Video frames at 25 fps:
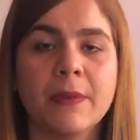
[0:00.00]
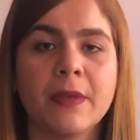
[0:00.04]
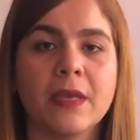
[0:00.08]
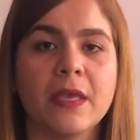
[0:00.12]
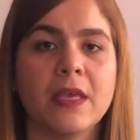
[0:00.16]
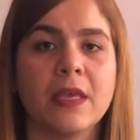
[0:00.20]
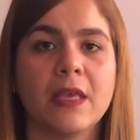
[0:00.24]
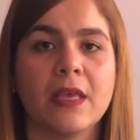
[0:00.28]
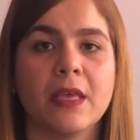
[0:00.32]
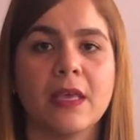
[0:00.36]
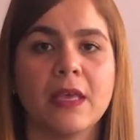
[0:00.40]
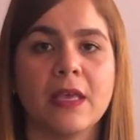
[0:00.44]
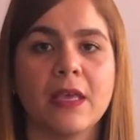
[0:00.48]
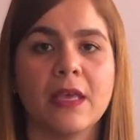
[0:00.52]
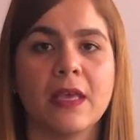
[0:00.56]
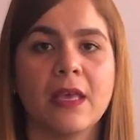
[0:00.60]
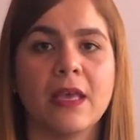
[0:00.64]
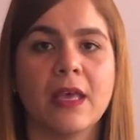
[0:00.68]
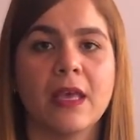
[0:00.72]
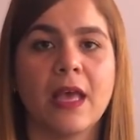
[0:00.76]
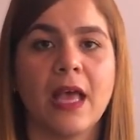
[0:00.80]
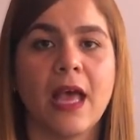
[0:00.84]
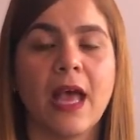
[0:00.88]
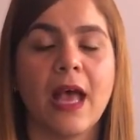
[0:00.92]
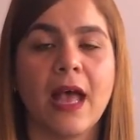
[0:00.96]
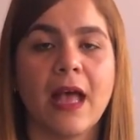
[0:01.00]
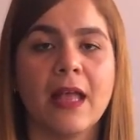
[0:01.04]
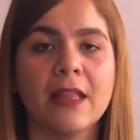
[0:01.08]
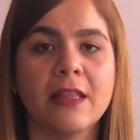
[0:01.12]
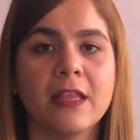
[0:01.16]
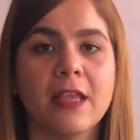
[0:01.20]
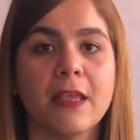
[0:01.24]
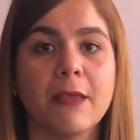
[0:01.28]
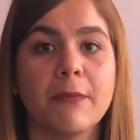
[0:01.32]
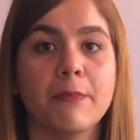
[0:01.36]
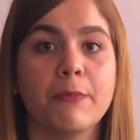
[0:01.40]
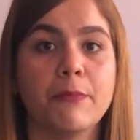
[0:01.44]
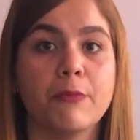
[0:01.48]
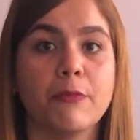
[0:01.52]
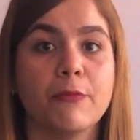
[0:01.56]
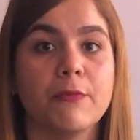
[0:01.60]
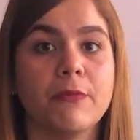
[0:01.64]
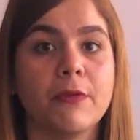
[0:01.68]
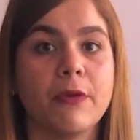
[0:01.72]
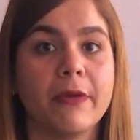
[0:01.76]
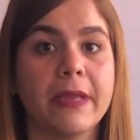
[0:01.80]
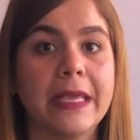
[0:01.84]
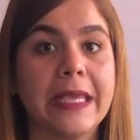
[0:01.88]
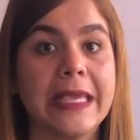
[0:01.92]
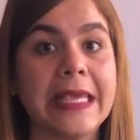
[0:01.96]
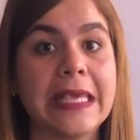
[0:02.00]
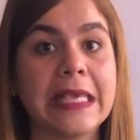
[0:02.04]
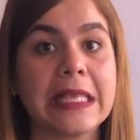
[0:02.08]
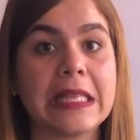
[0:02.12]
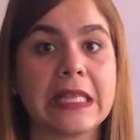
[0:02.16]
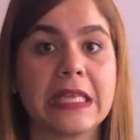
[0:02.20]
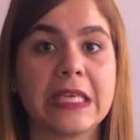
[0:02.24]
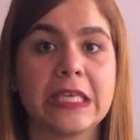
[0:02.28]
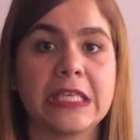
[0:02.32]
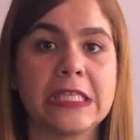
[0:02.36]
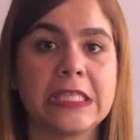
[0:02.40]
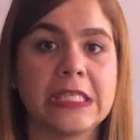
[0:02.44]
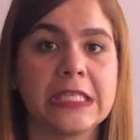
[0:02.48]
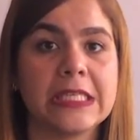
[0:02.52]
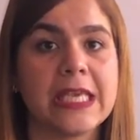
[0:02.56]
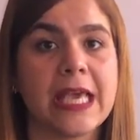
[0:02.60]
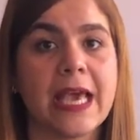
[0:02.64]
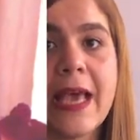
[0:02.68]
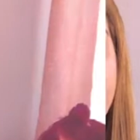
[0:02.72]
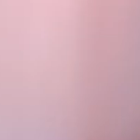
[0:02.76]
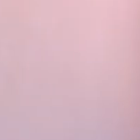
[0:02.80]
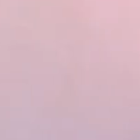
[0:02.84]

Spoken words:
and improve your English, yeah.